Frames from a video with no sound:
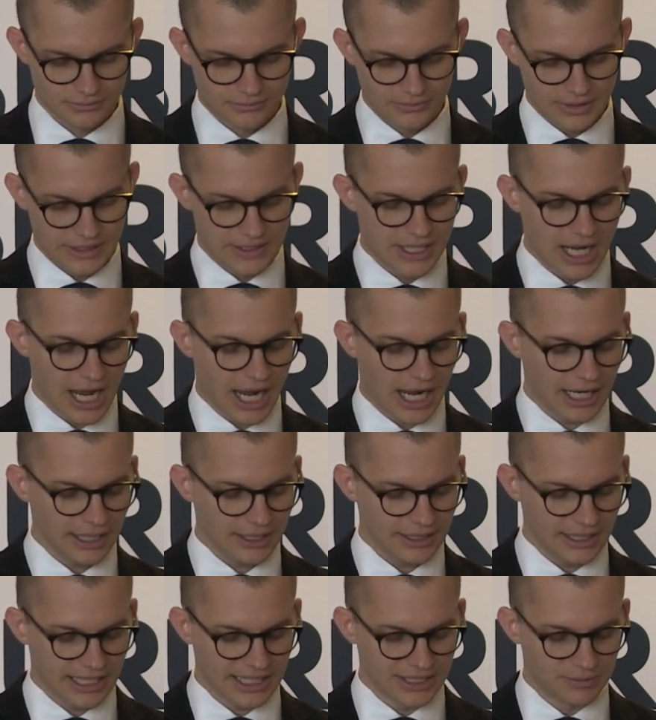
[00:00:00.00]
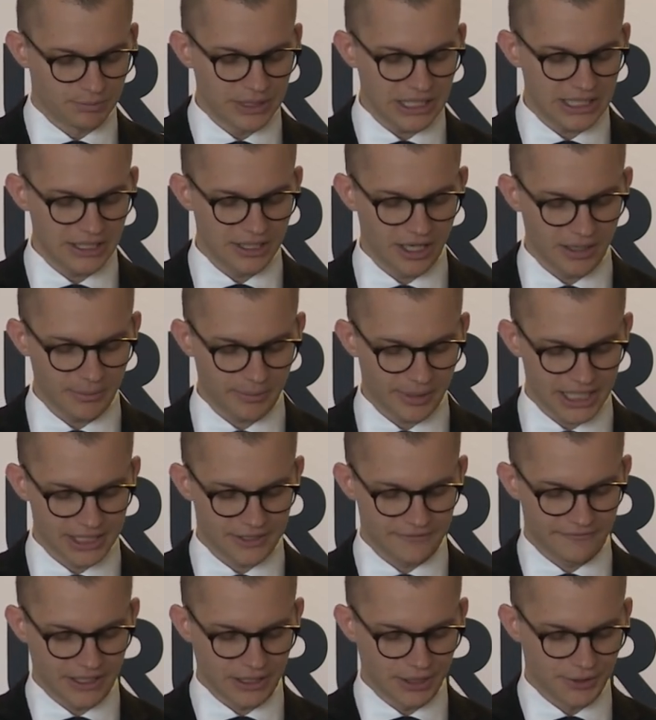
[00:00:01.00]
This guy that gets beaten up by
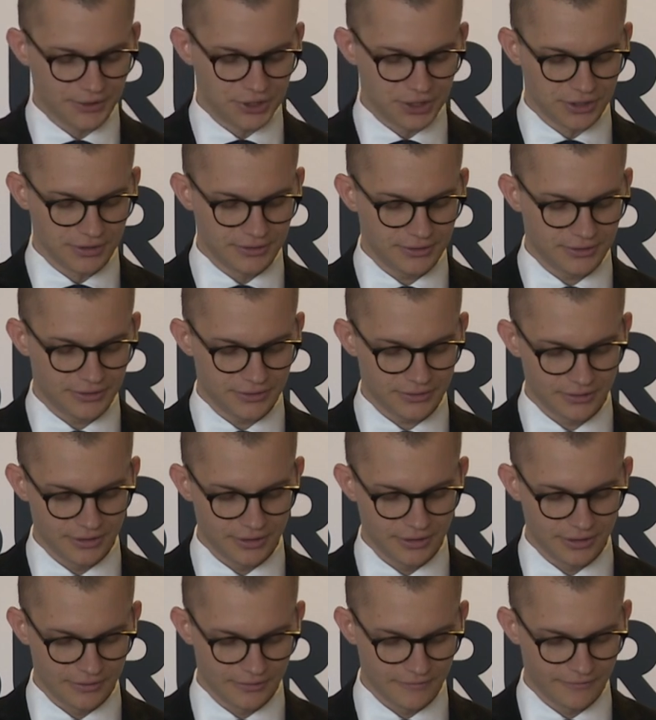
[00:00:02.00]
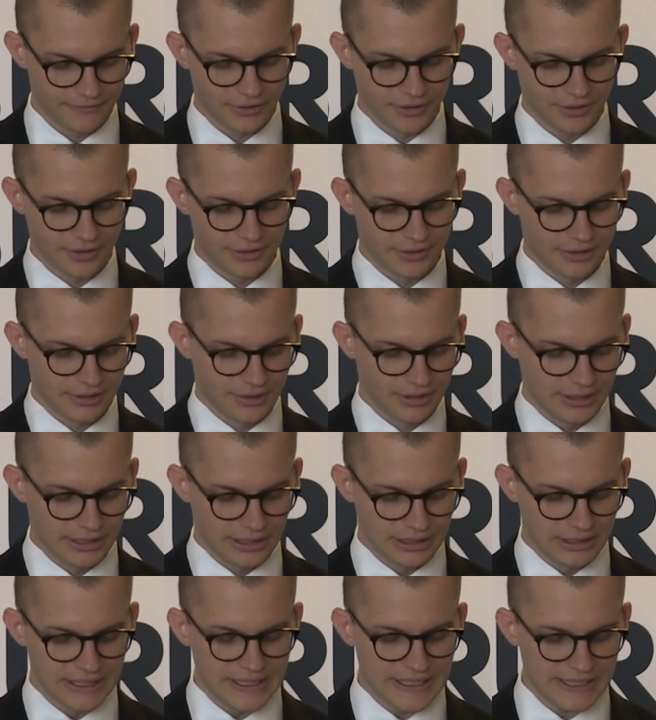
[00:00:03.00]
his fellow Jews for
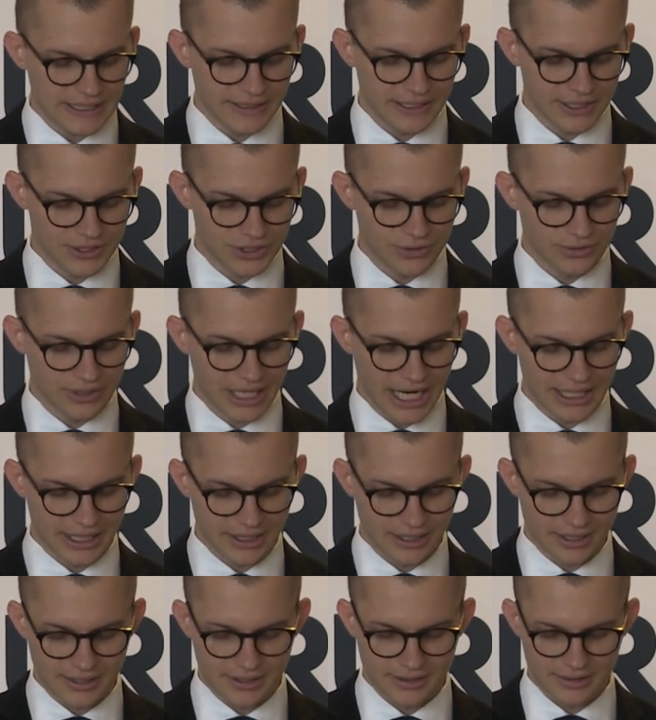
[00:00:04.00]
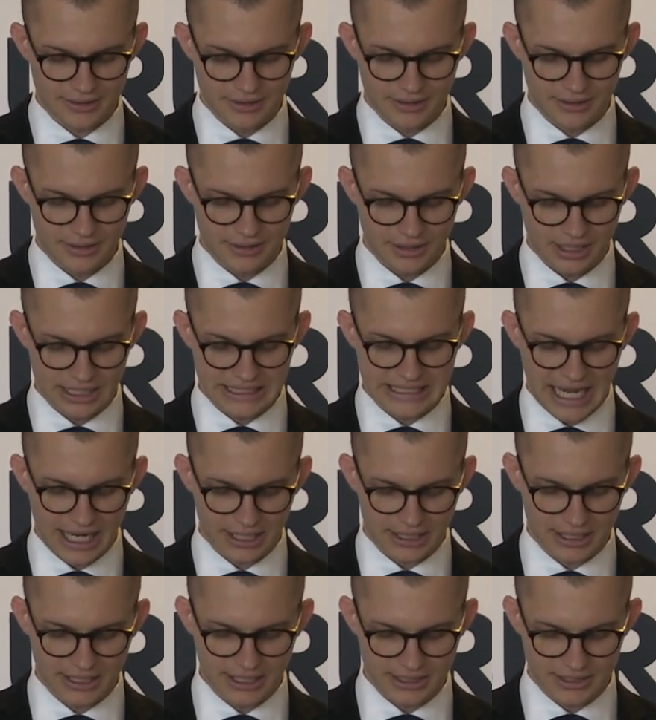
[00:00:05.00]
leading this united
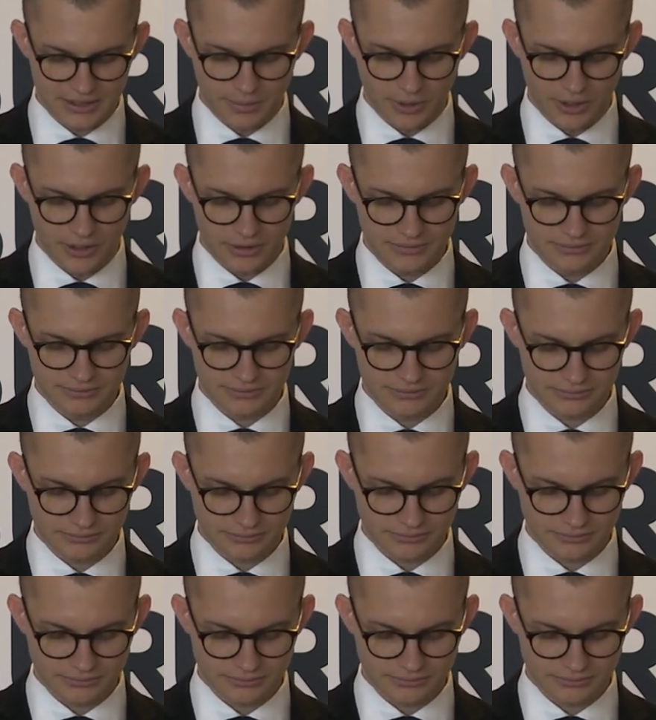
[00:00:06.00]
attack against Paul.